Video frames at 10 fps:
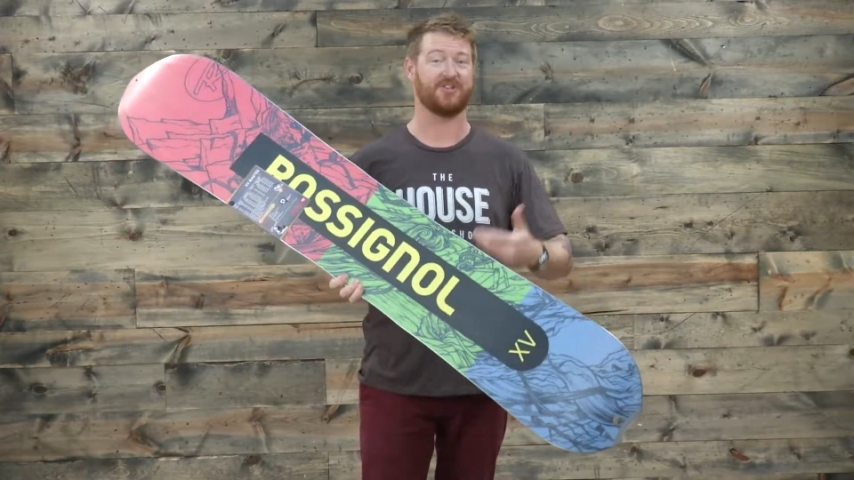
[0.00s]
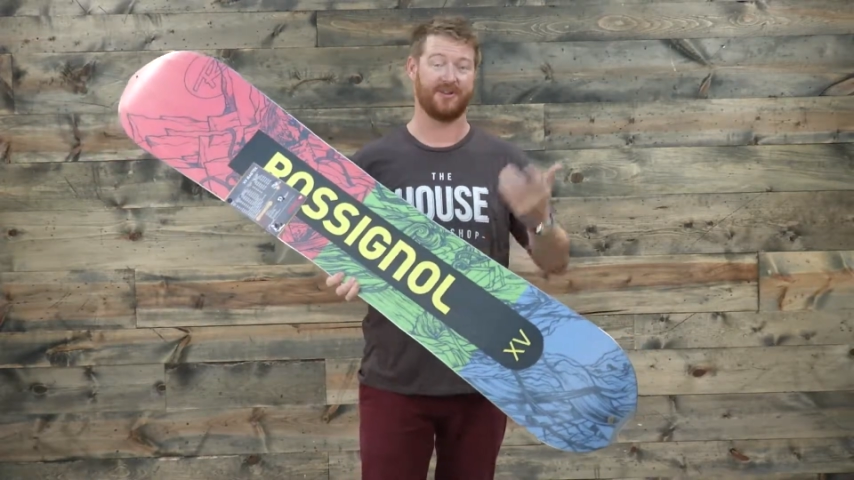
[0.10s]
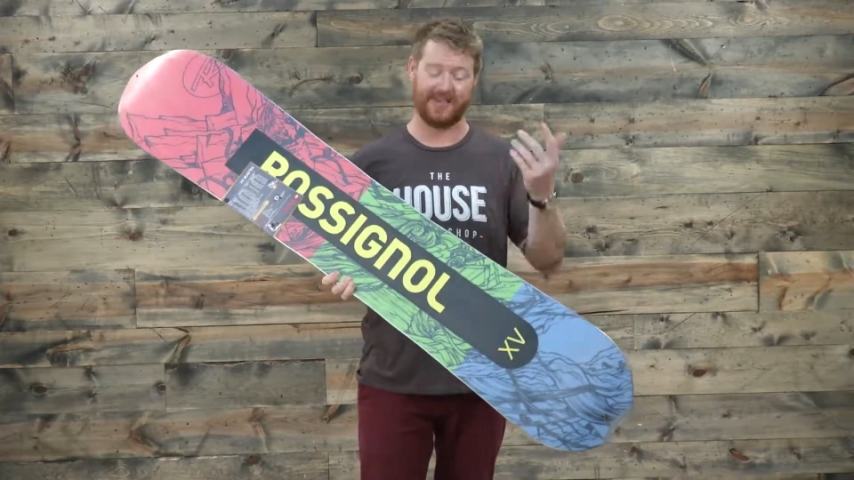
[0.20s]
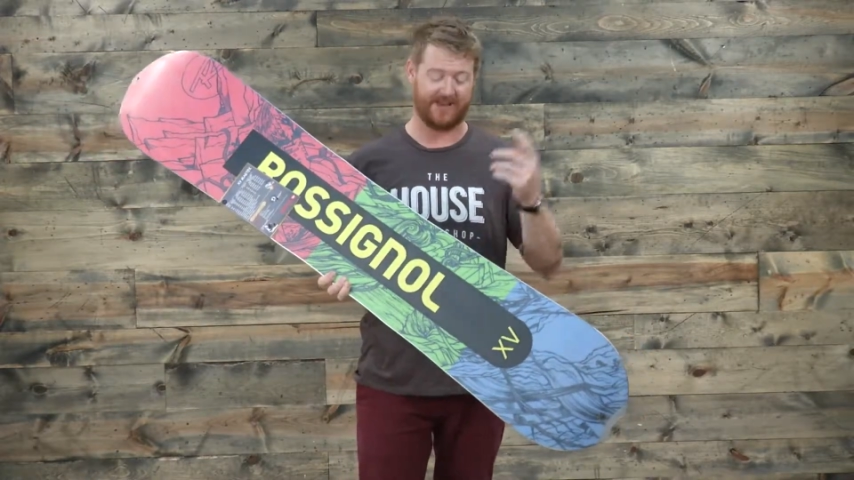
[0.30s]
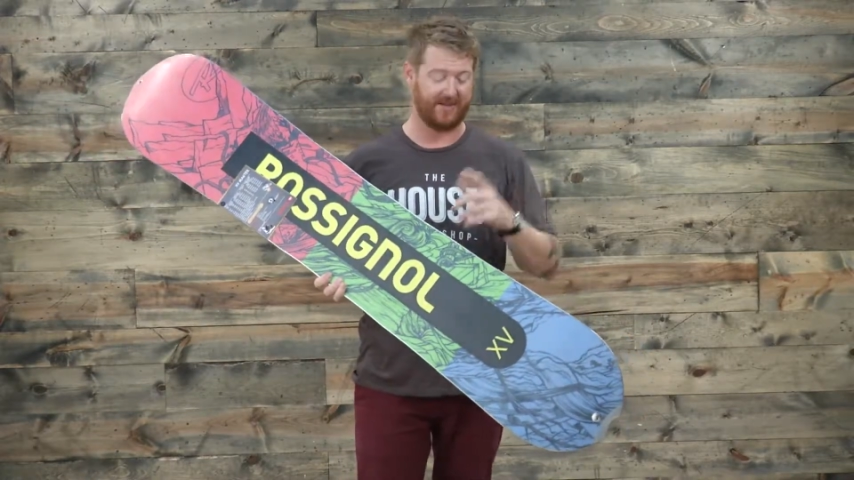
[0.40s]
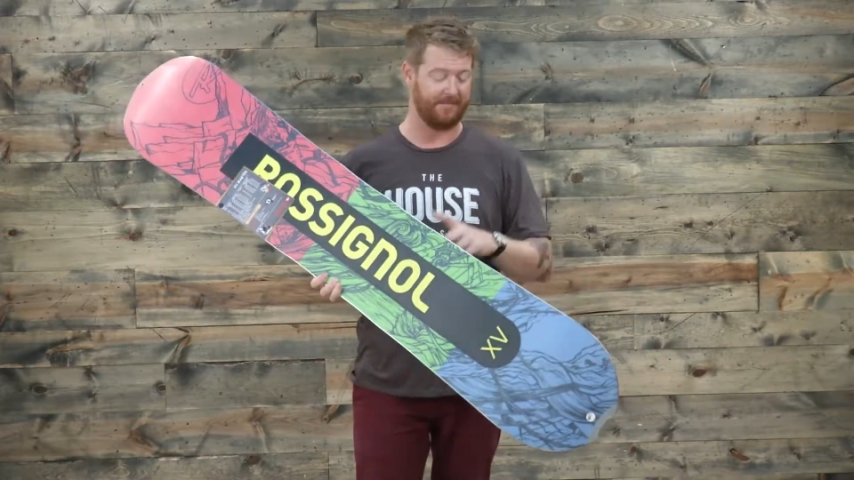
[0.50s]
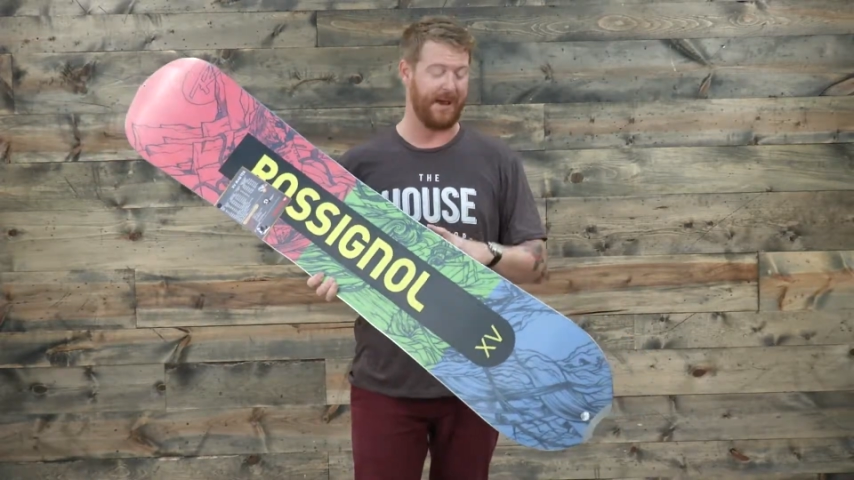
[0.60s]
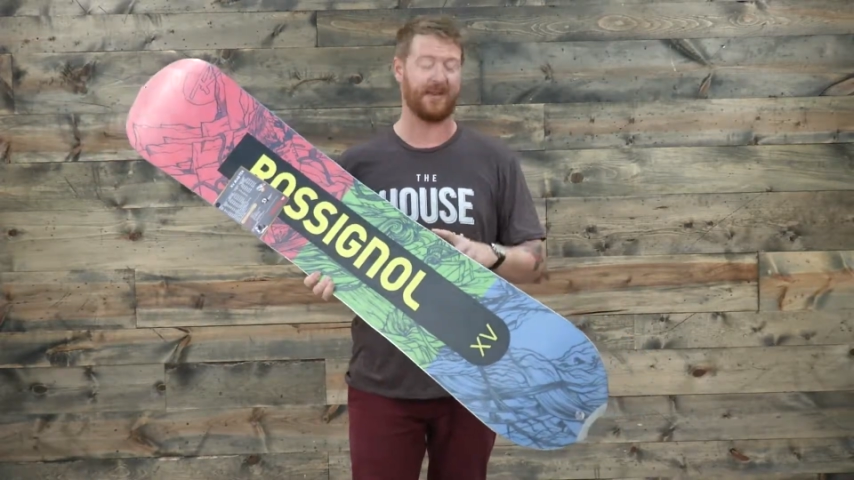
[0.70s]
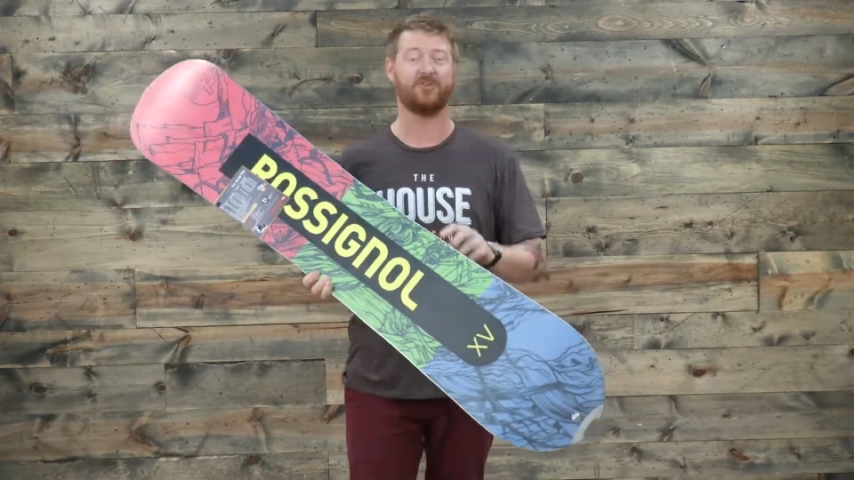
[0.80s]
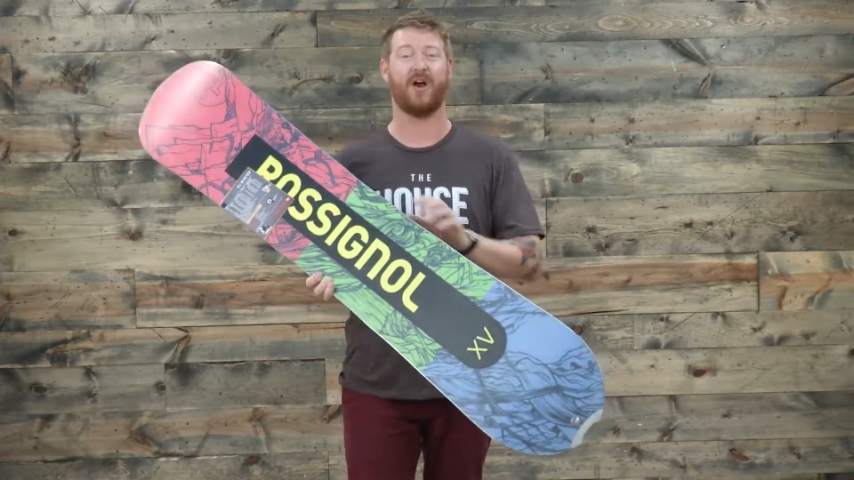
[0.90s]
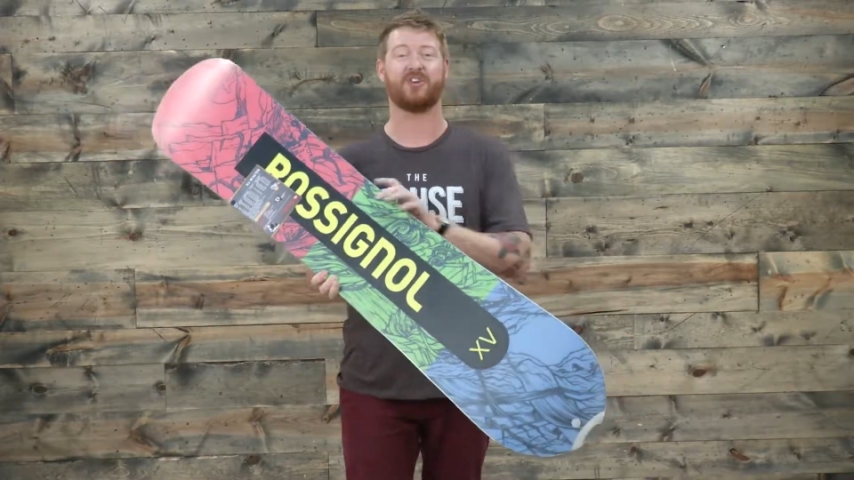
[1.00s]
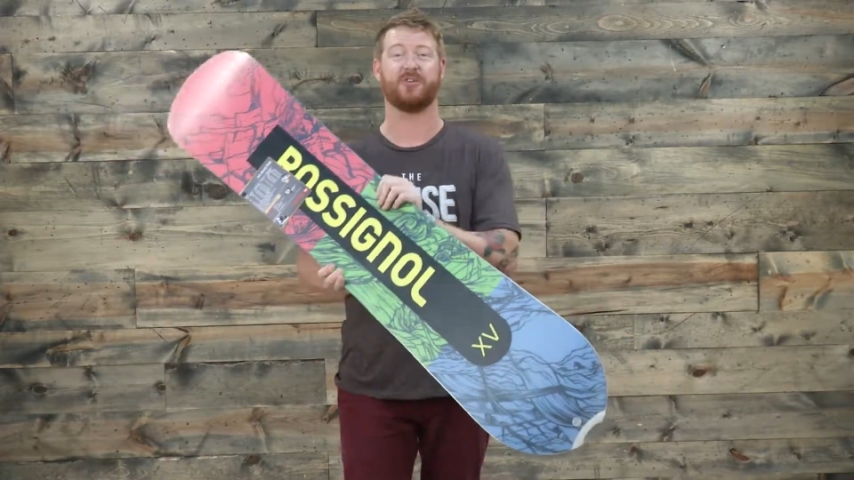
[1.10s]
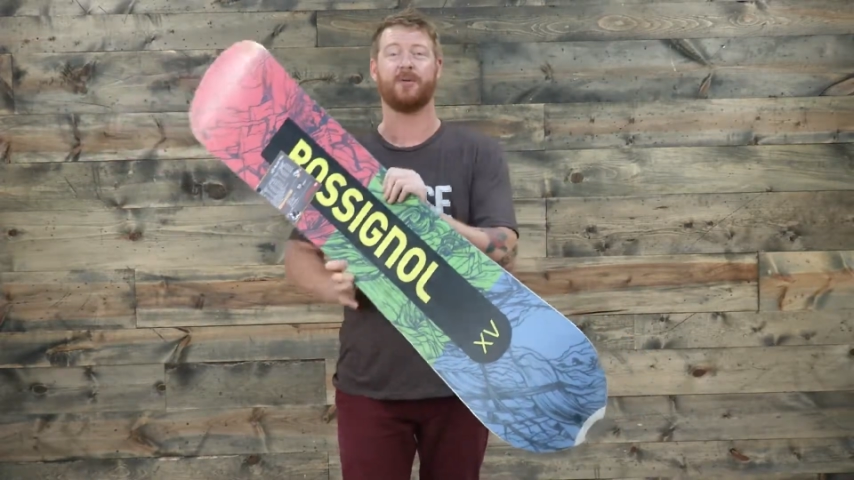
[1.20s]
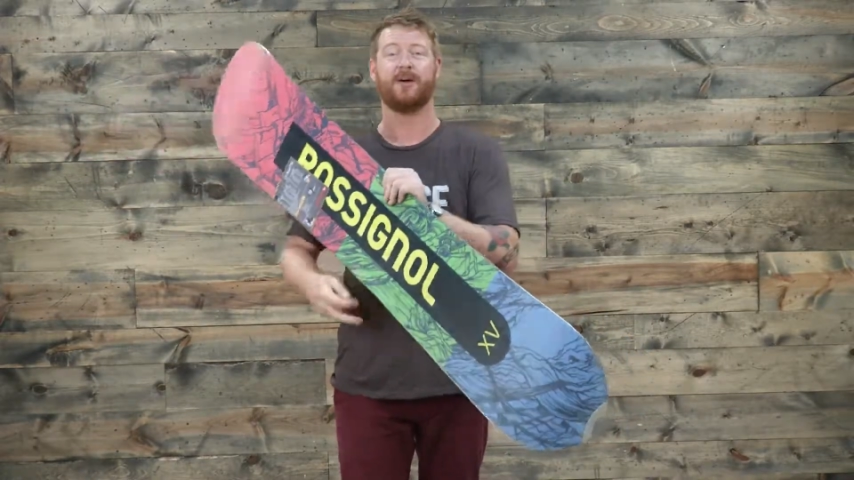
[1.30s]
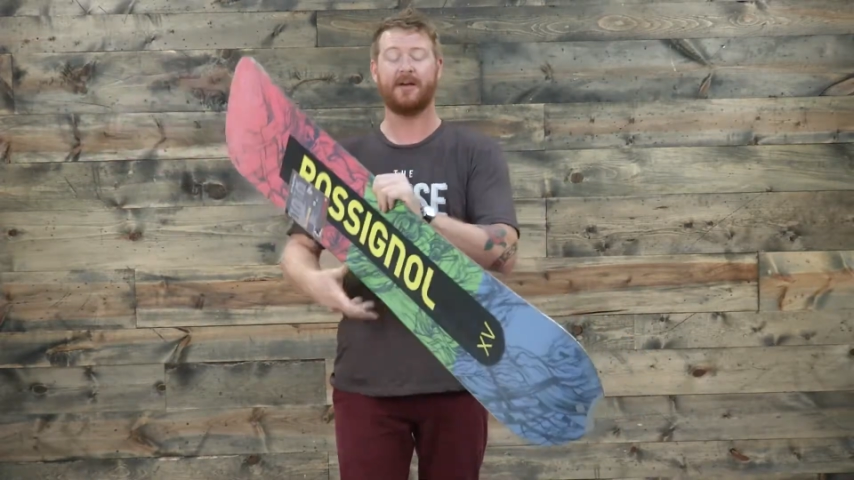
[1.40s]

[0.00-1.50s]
and again that MagneTraction